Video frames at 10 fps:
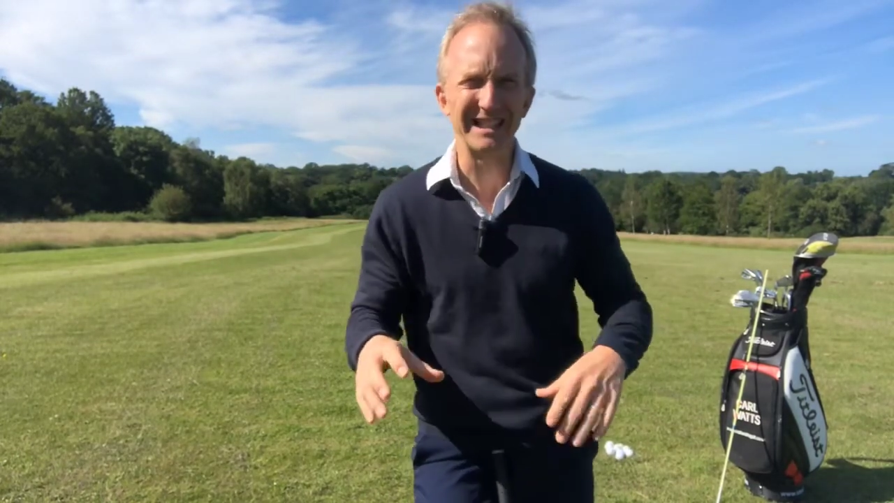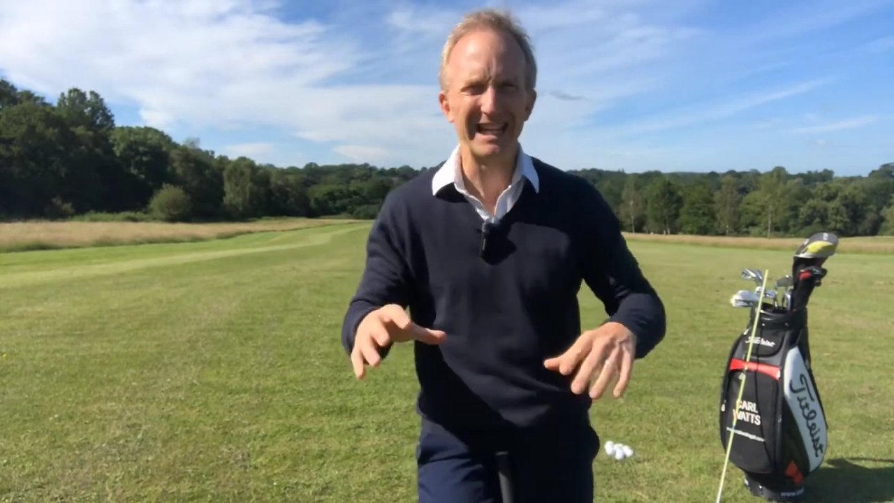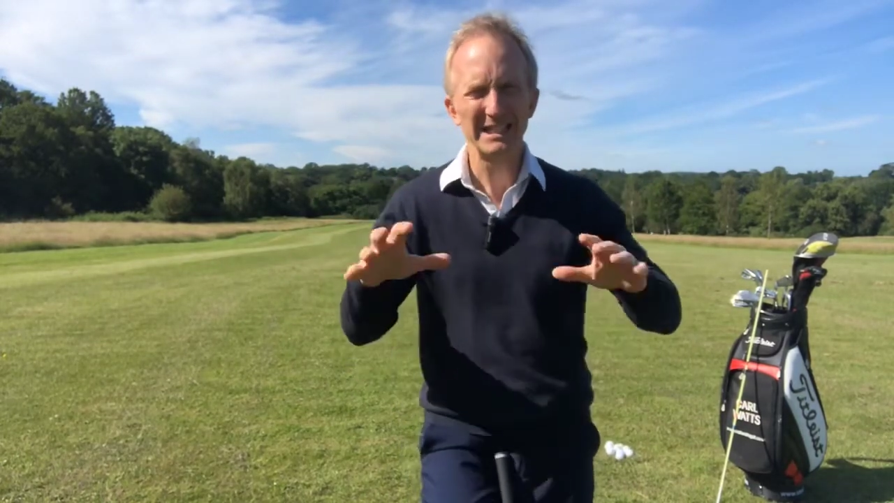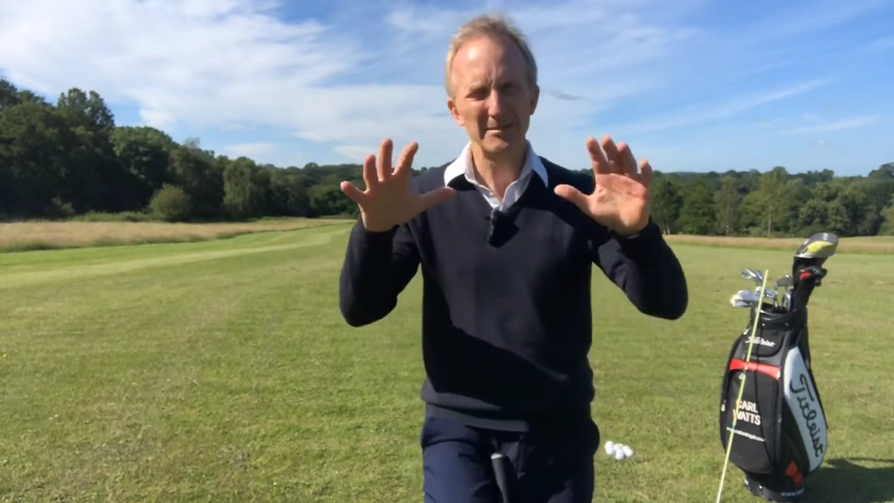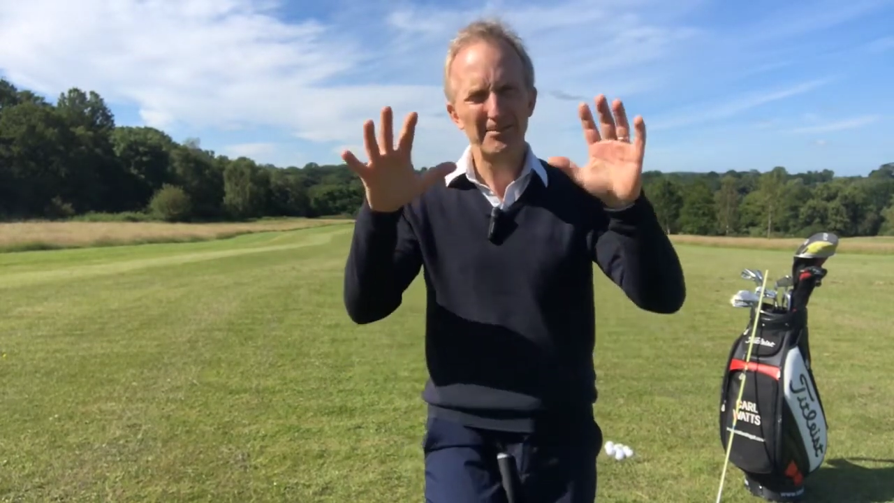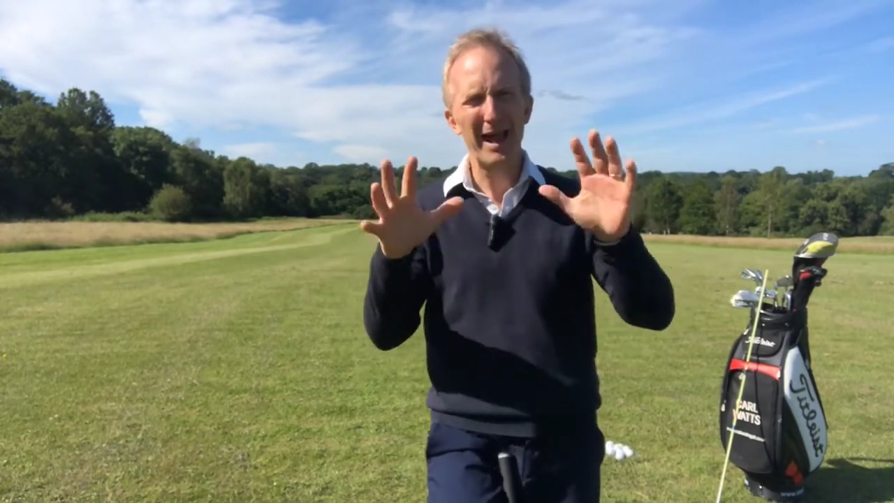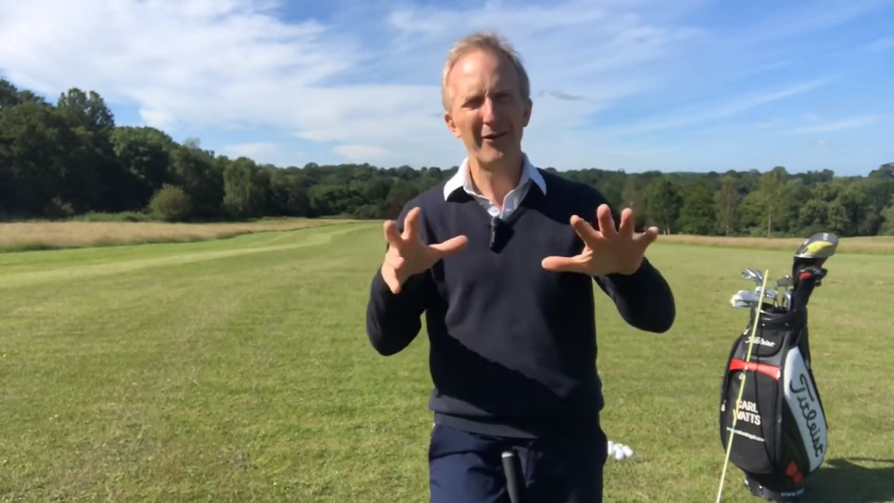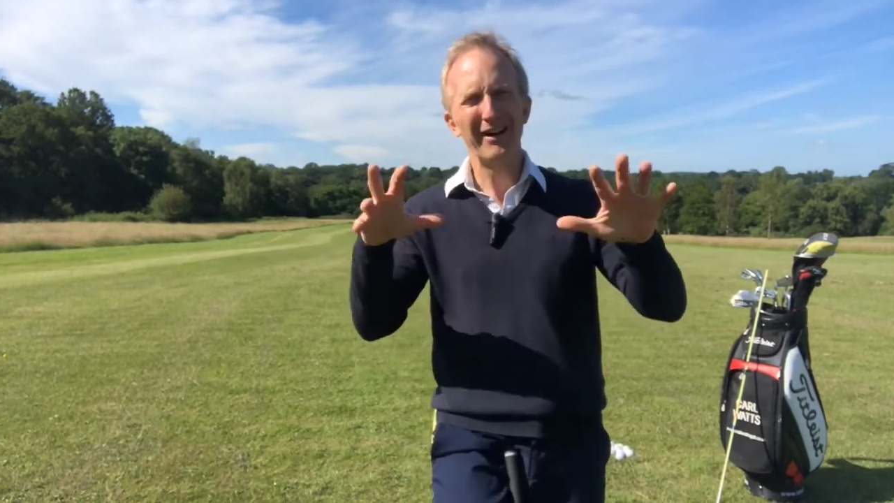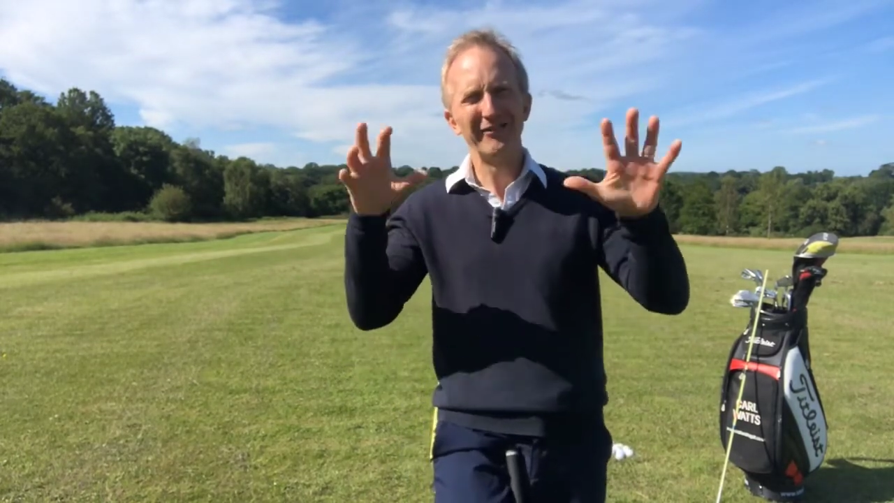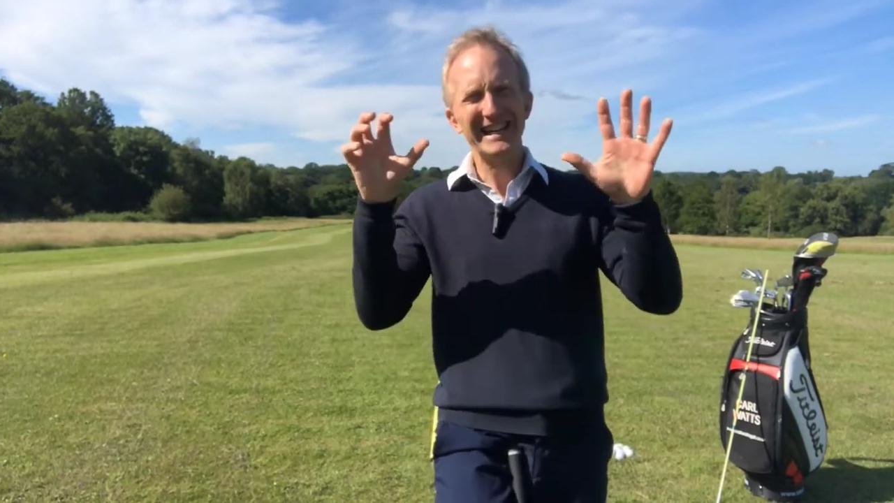It's
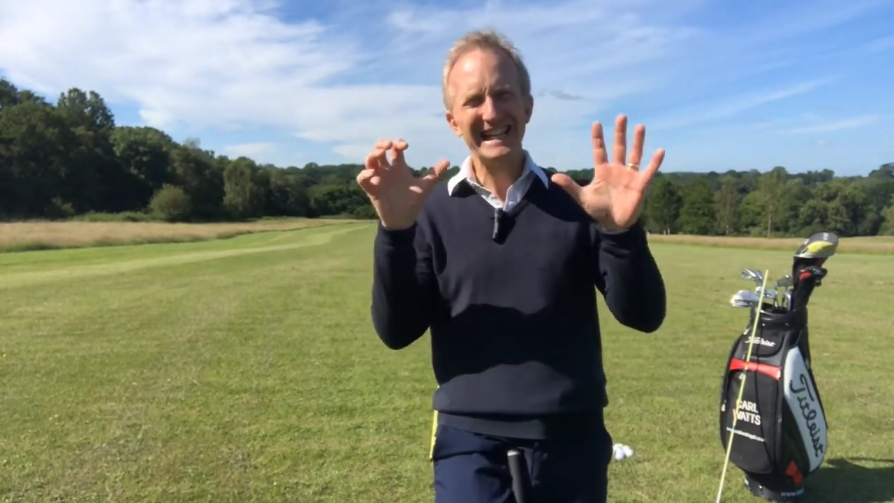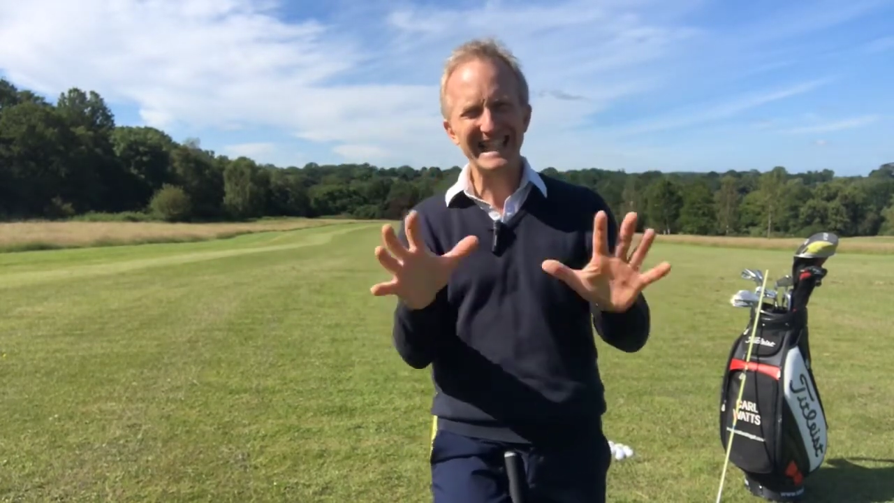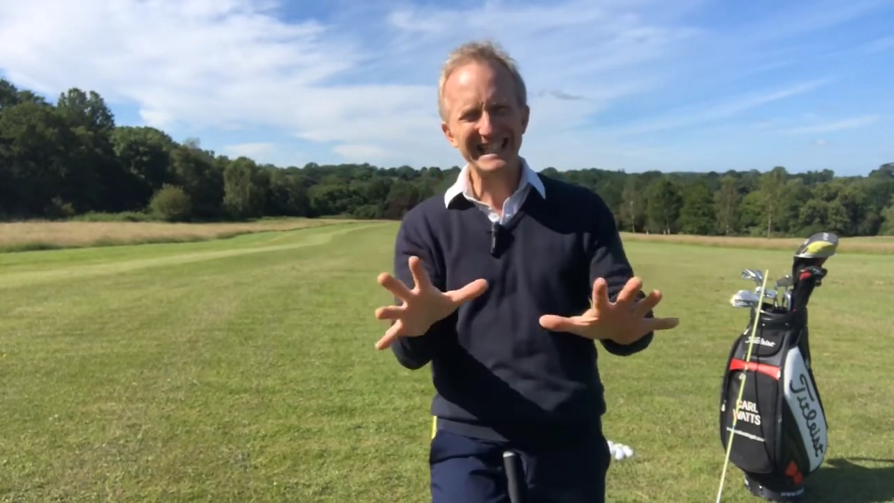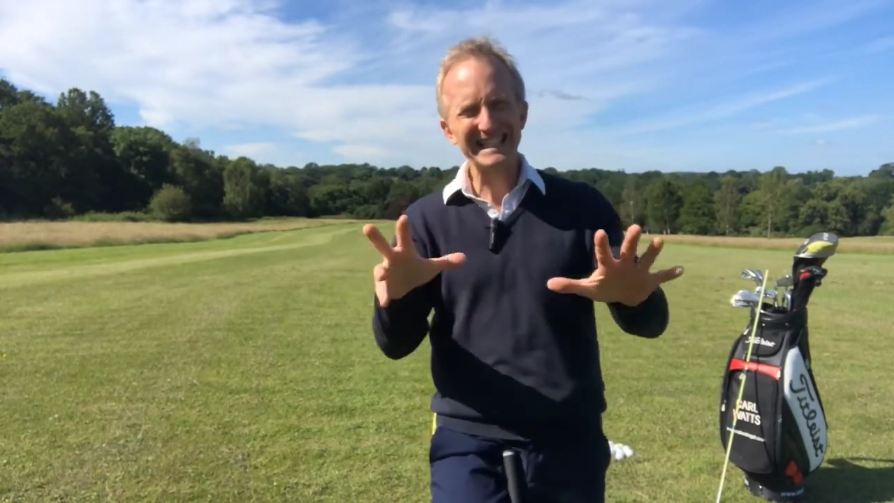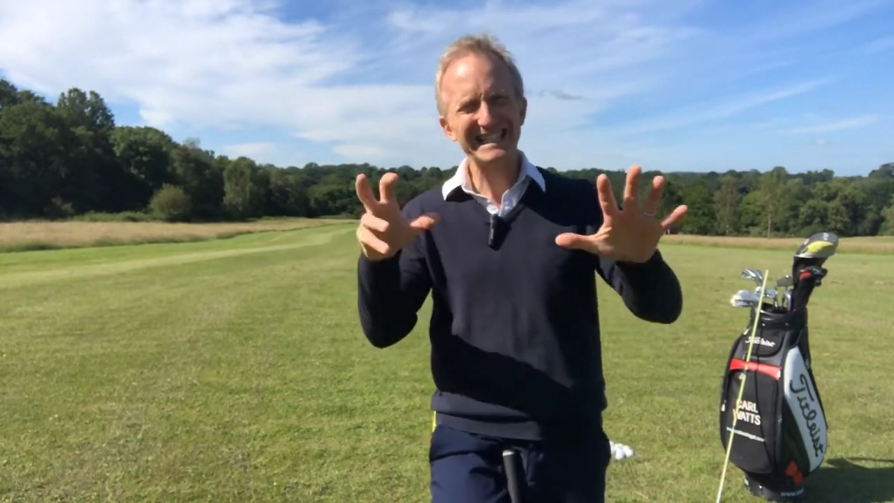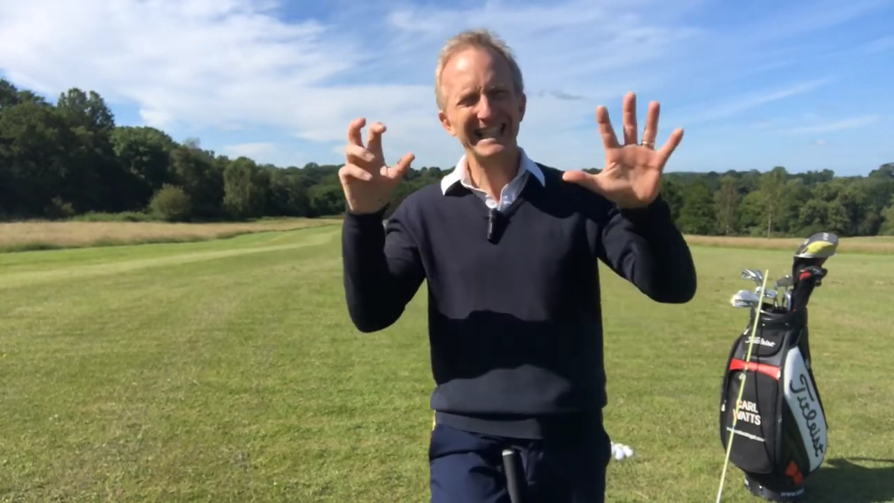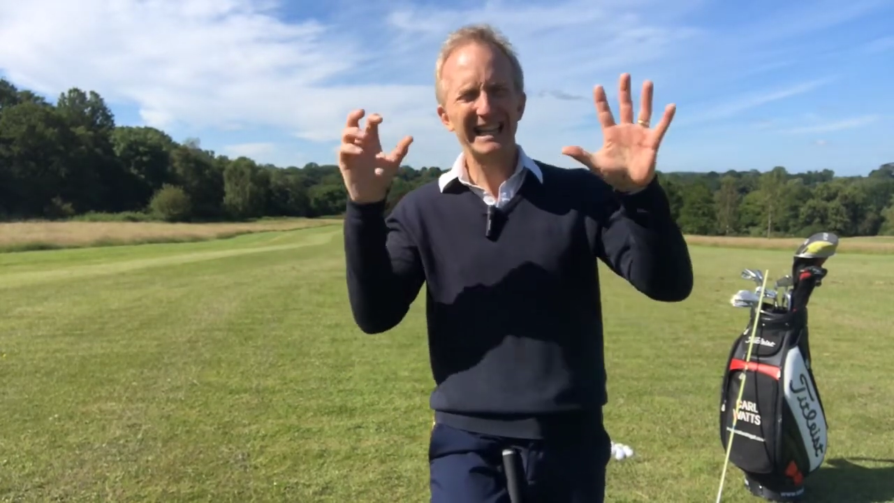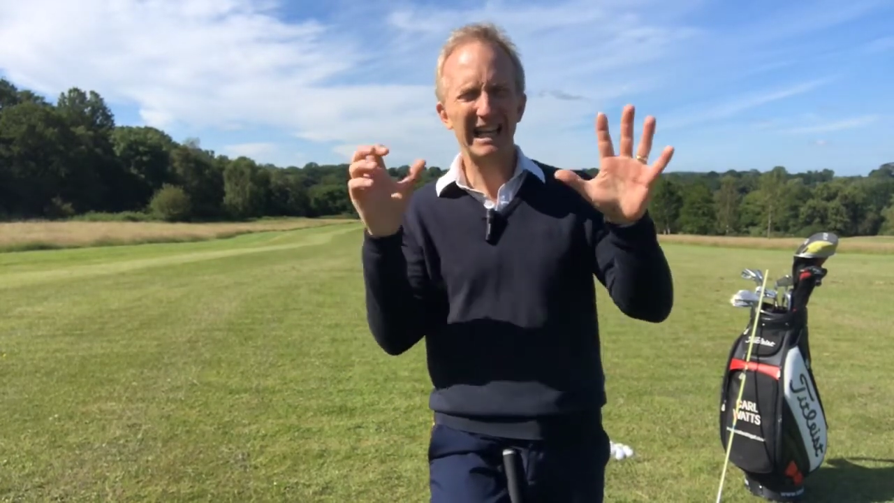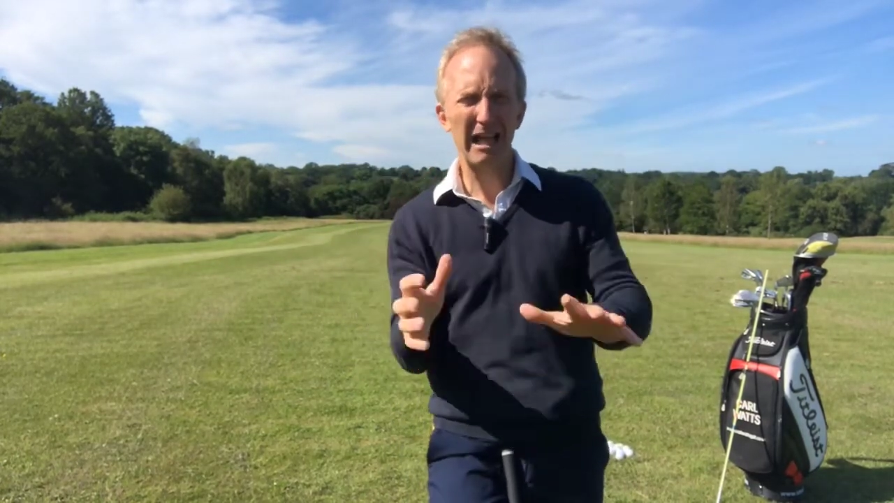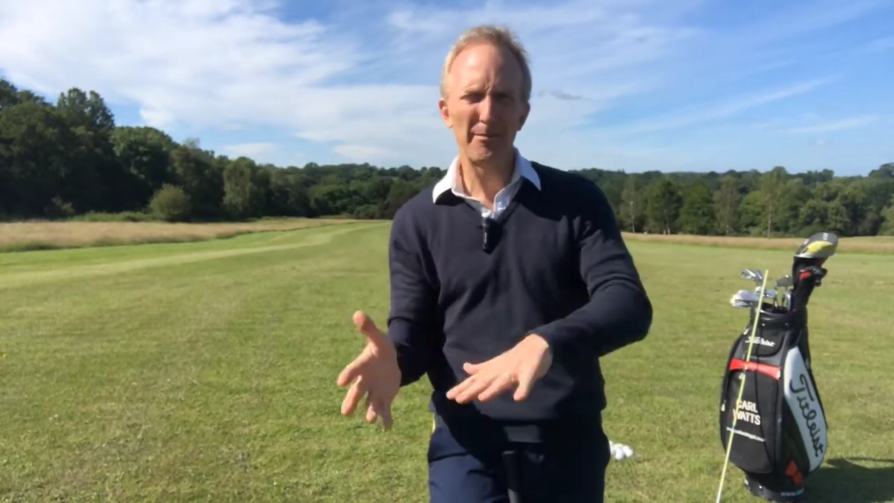about release
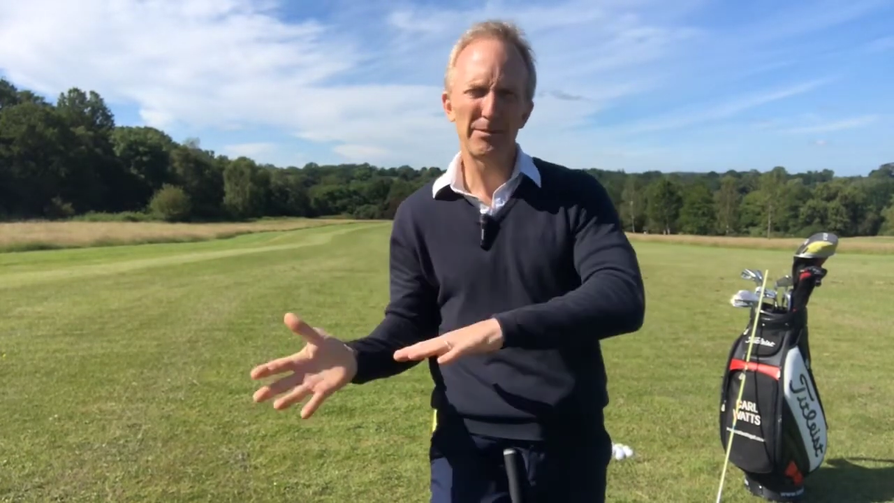the club,